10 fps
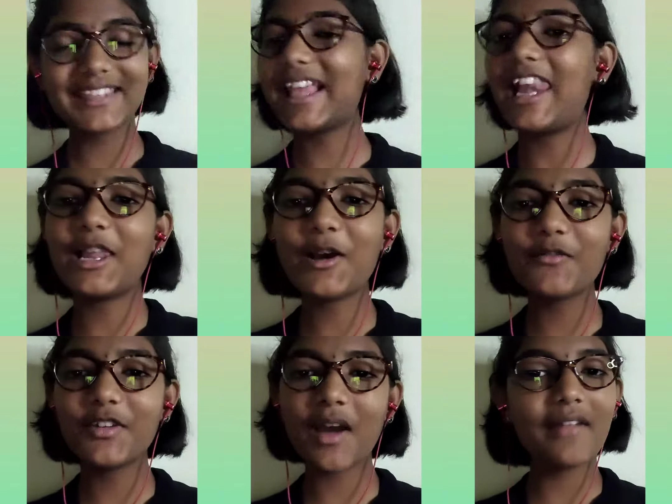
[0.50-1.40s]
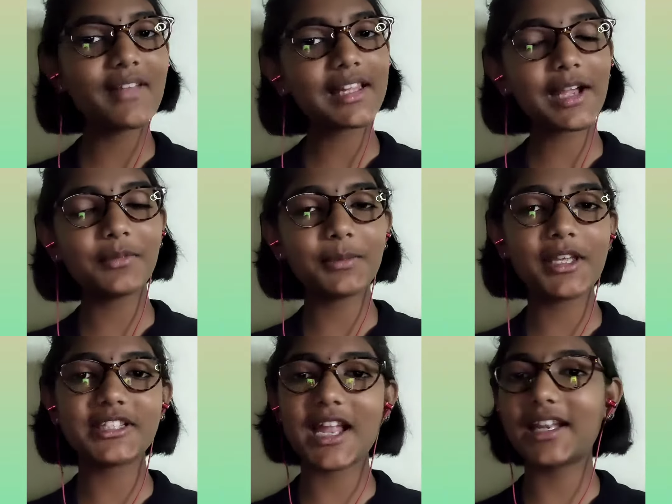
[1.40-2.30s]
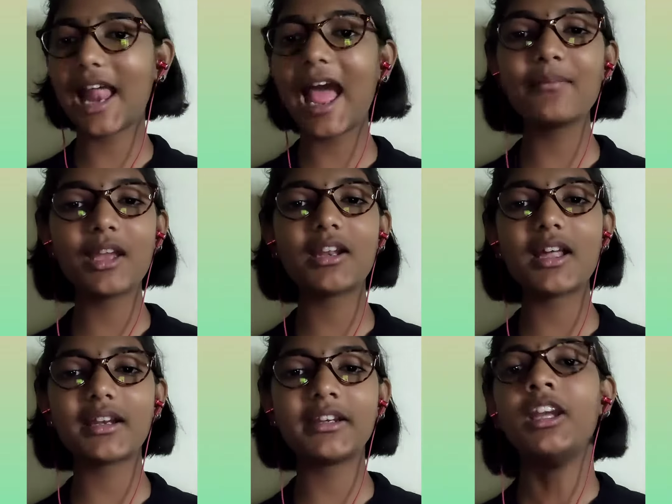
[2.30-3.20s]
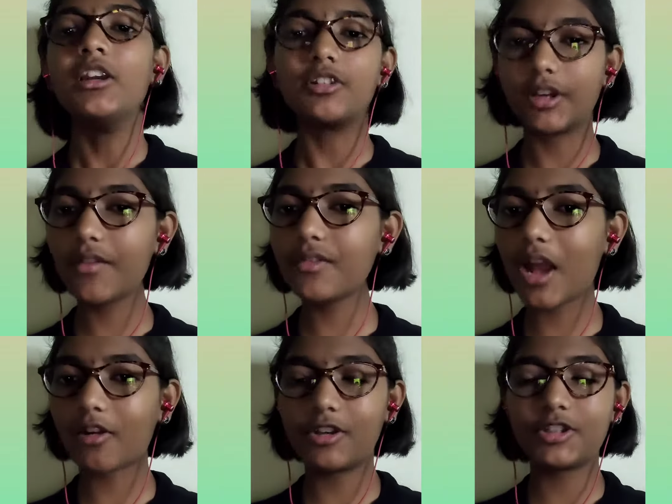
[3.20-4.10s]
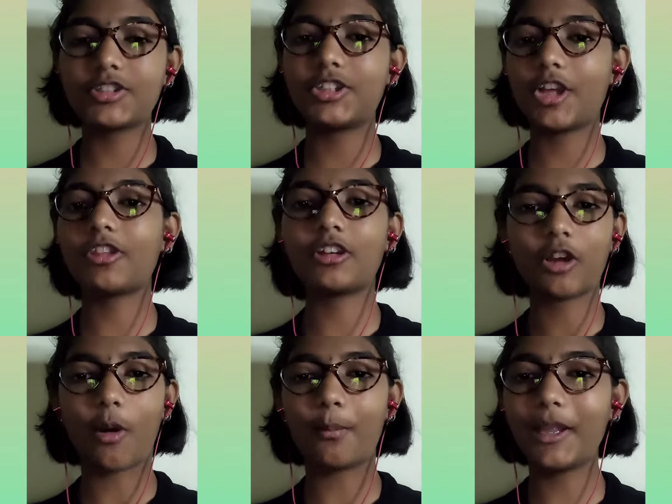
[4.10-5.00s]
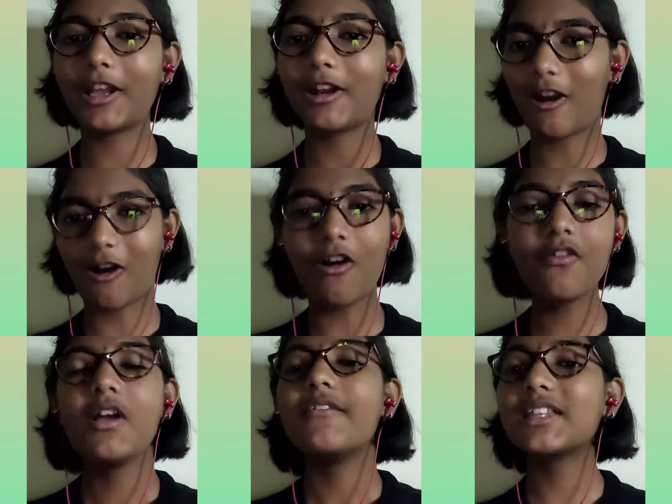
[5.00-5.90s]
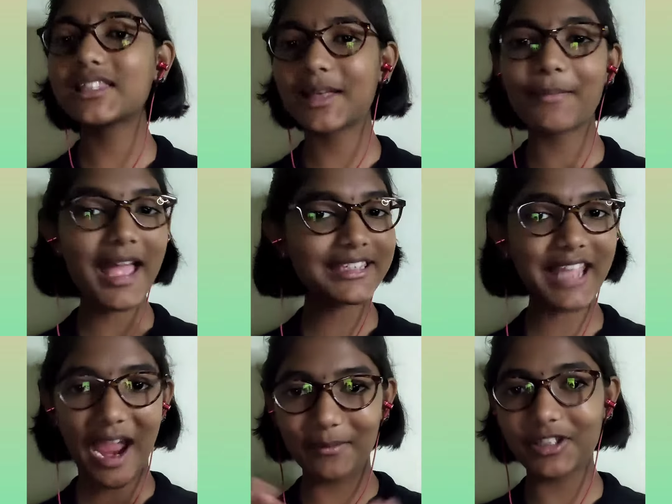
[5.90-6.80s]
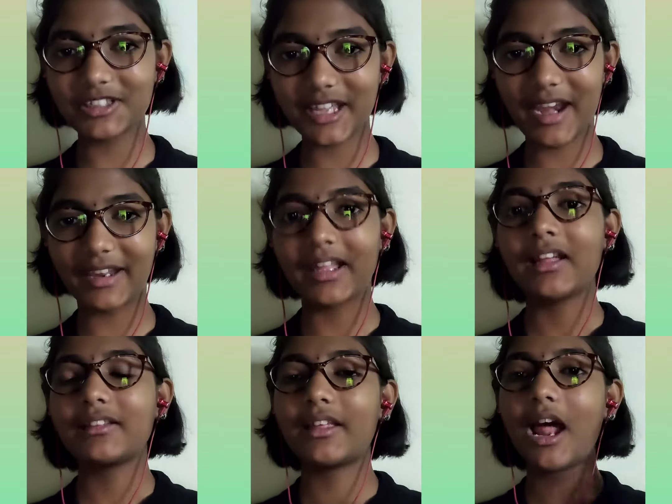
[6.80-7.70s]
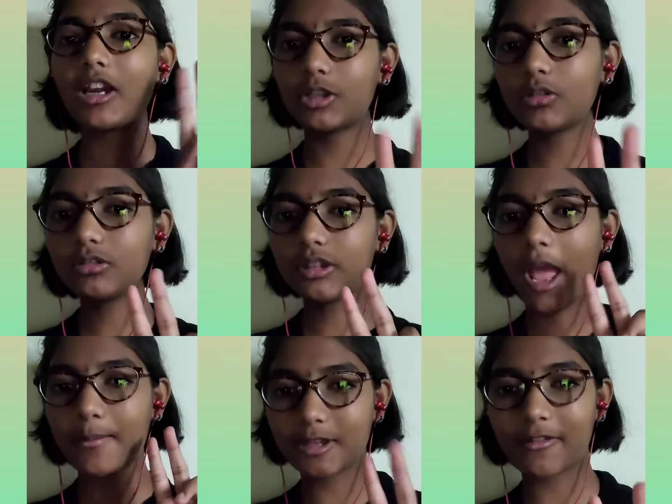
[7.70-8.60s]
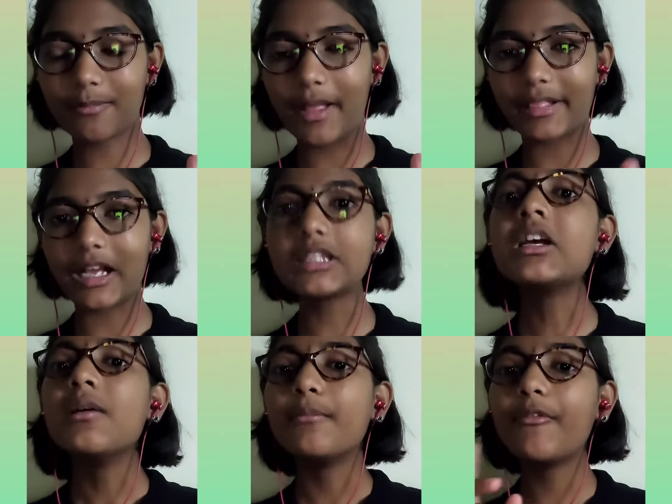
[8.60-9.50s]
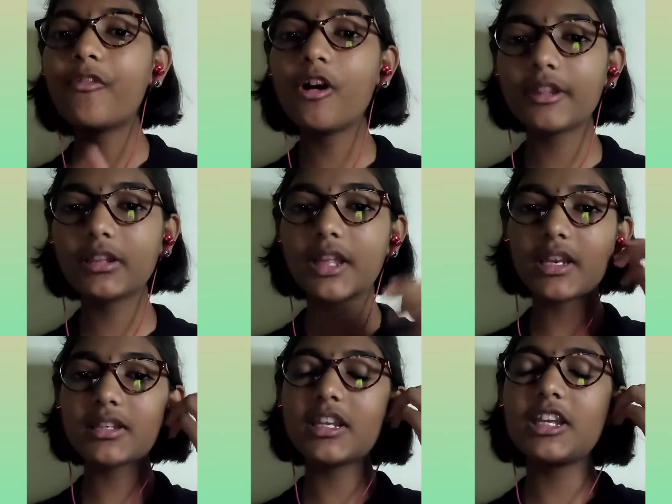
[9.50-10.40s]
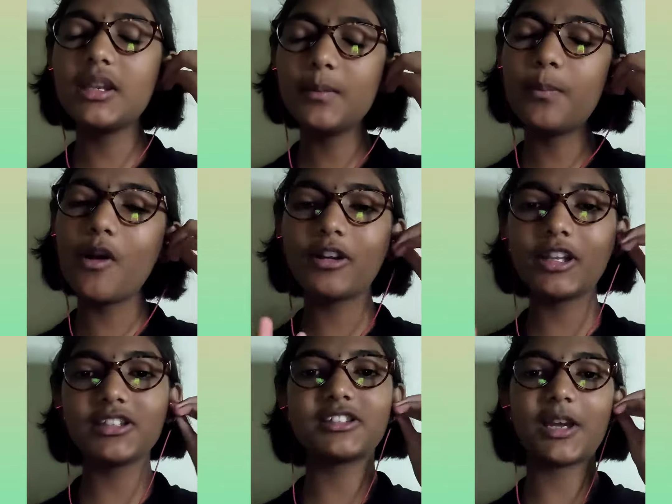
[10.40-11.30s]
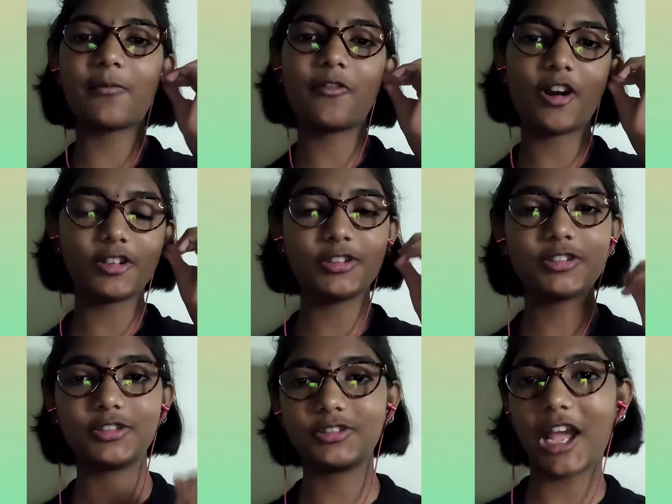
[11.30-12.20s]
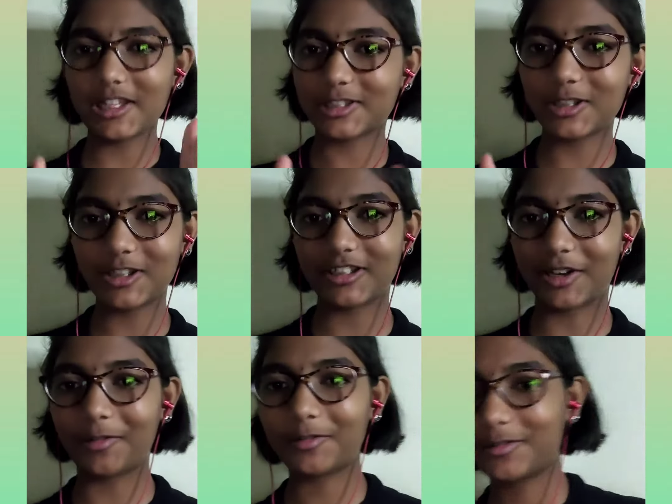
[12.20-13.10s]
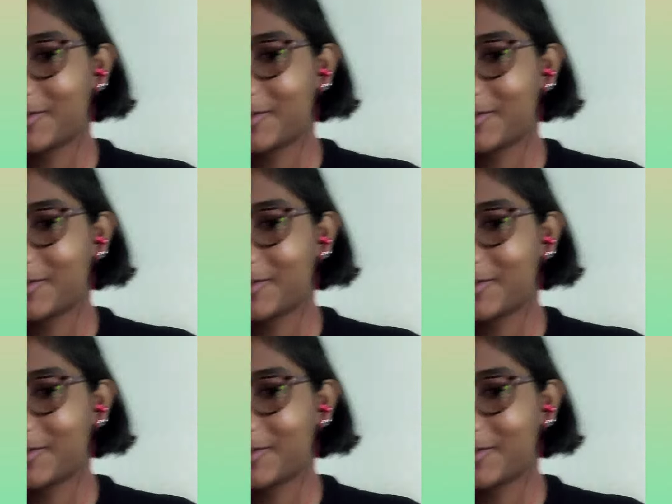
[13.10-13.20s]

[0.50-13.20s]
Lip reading: guys, hello everyone, welcome to my channel. I'm Yanarani. Today we are going to see on the topic of which is the best time to study. There are two types of methods. Before this, there is an important step for you to do. I'll show it now.